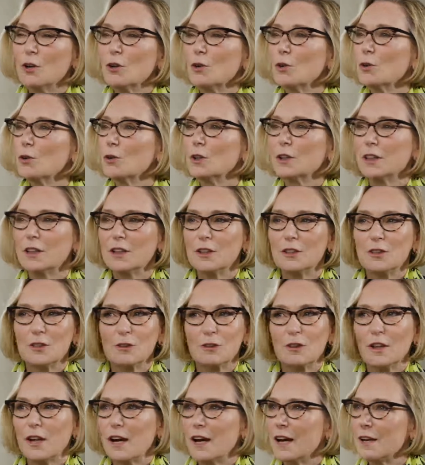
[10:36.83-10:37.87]
early in their
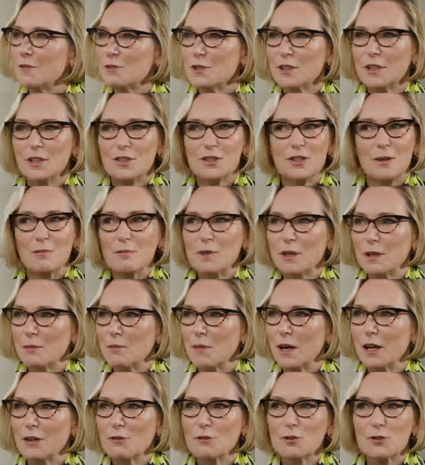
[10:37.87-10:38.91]
lives, and it's something
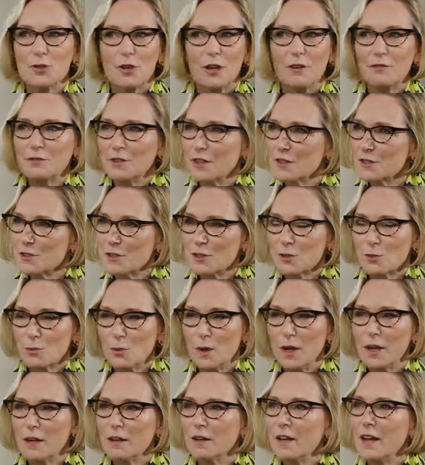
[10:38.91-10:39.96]
Microsoft does as
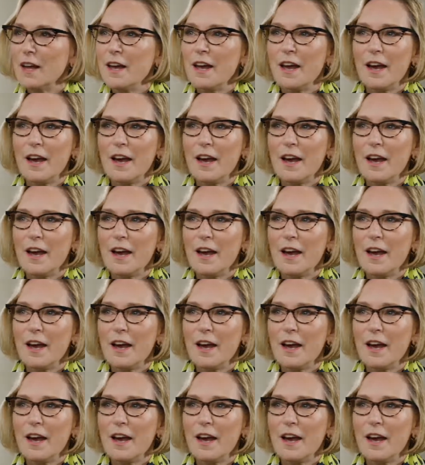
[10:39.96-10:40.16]
well.